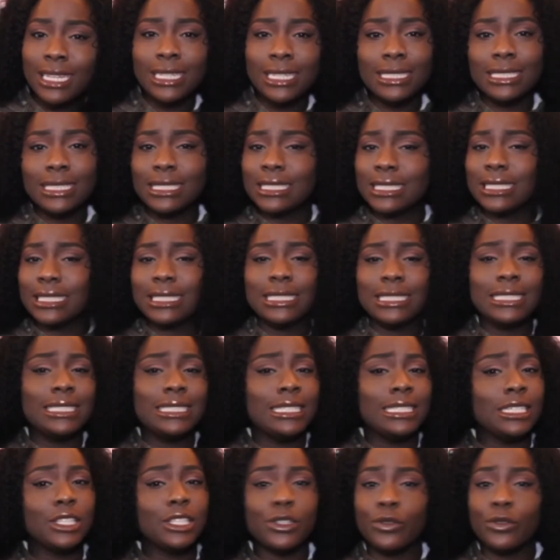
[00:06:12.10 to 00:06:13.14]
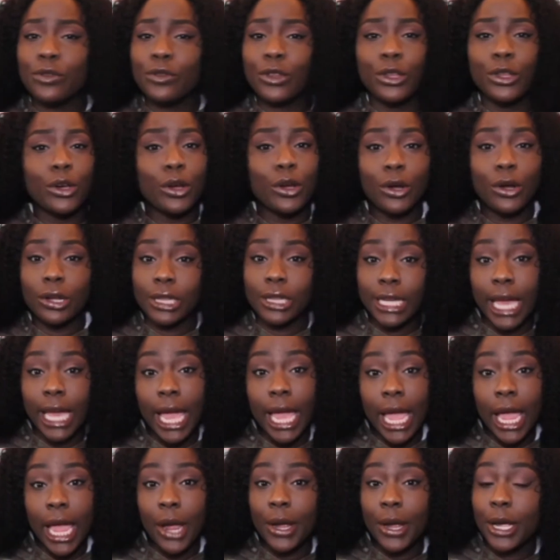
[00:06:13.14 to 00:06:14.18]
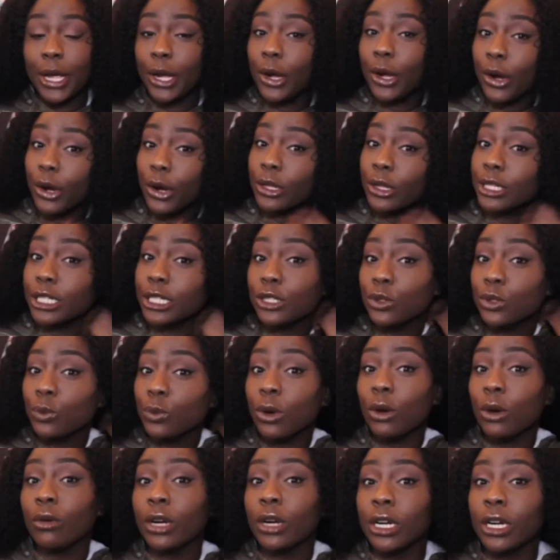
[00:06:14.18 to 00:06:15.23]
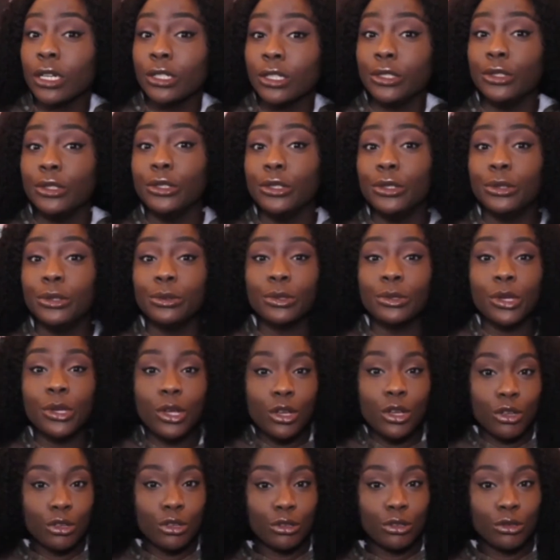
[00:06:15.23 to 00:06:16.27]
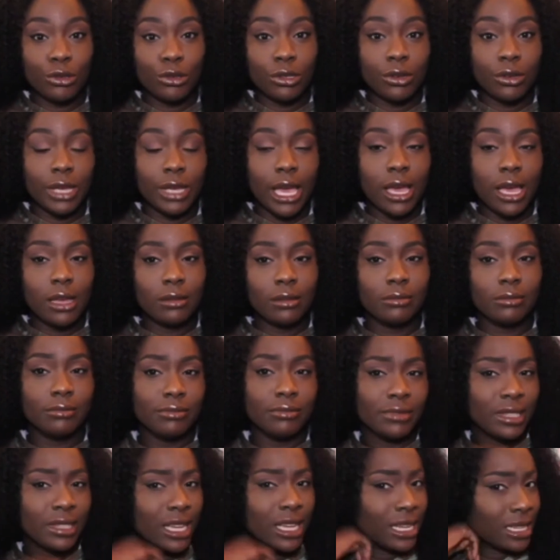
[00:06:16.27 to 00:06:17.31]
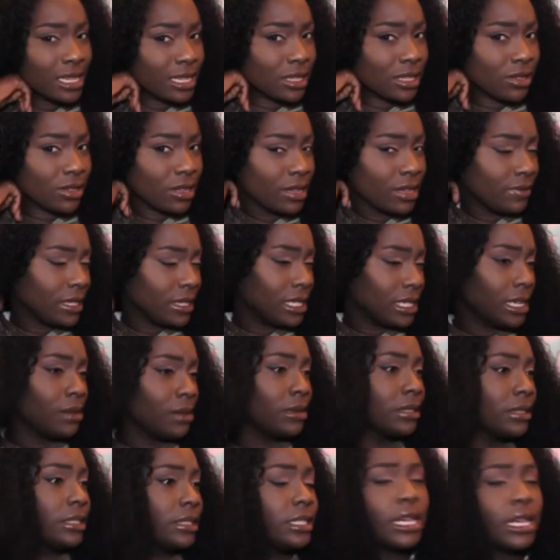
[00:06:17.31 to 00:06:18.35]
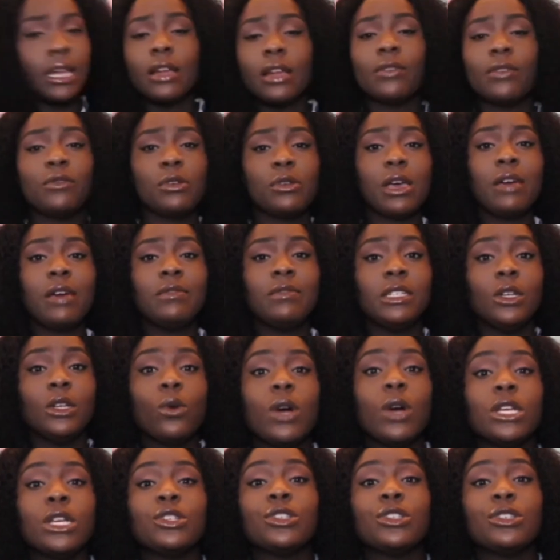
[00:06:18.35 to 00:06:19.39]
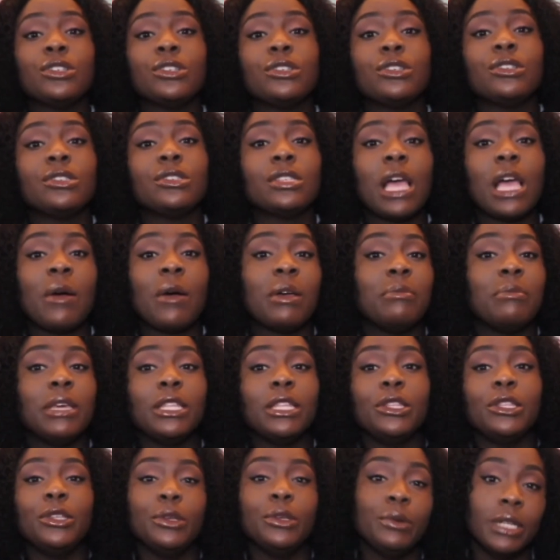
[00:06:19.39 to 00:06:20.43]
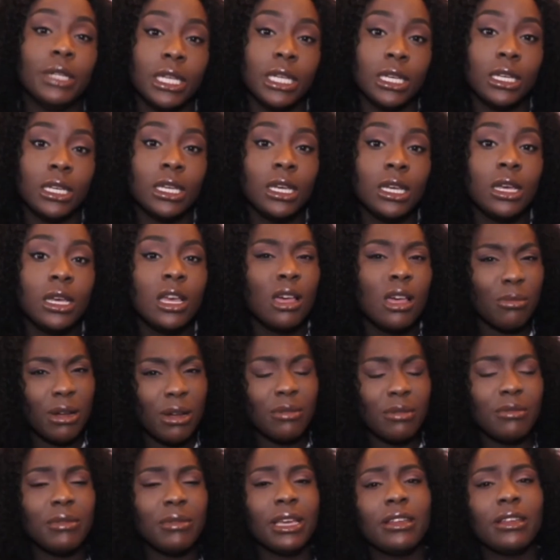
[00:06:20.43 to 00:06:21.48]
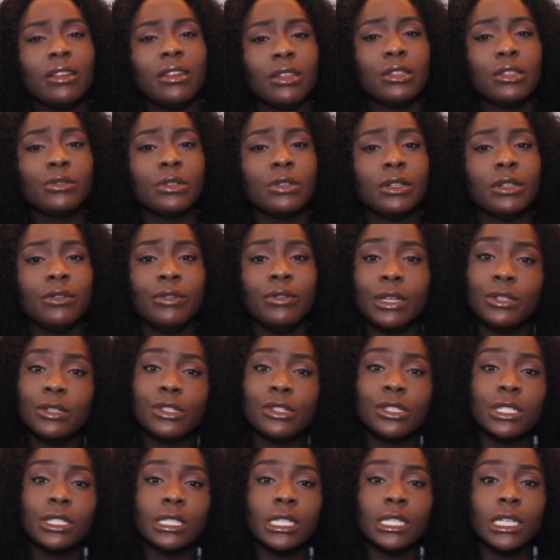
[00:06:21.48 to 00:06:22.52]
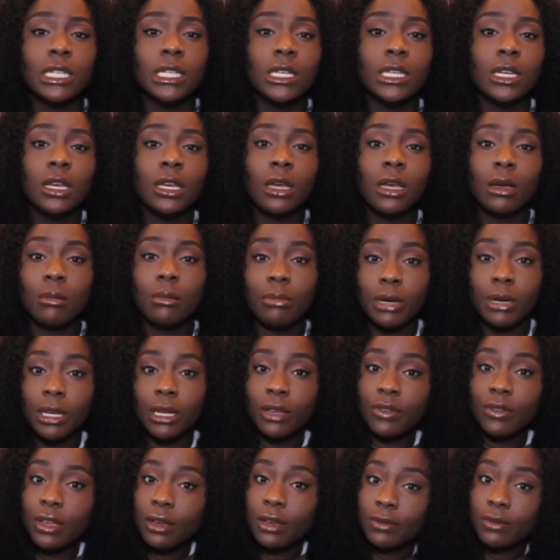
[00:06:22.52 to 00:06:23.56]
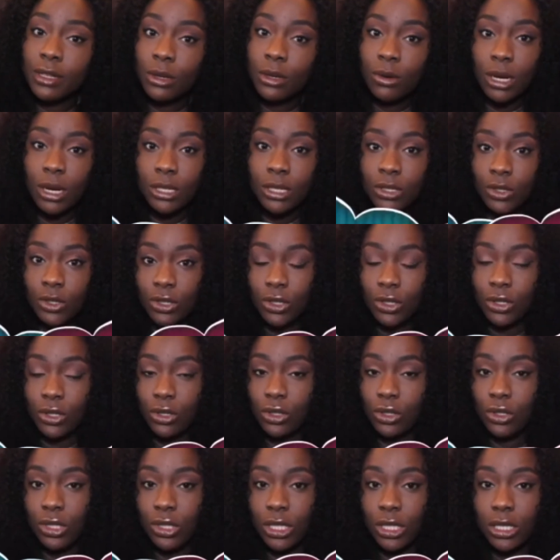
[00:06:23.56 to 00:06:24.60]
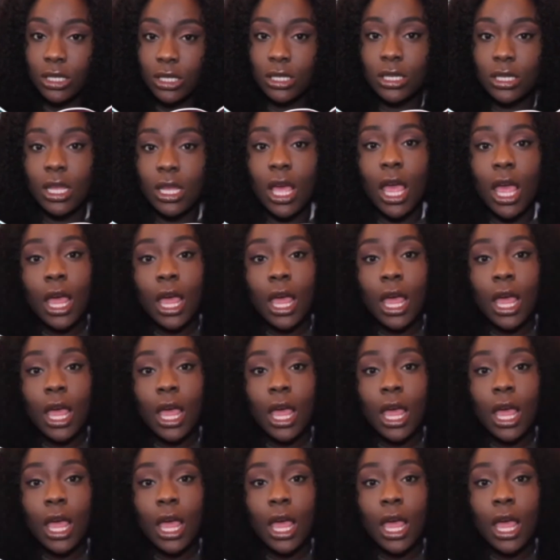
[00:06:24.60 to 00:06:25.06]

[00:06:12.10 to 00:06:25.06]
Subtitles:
This is the season for the curly hair, and curly is what we're gonna do. So yeah, I guess that's all I have to say about this hair. If you have any questions, how I made the unit, probably make another one eventually. But if you have any questions, just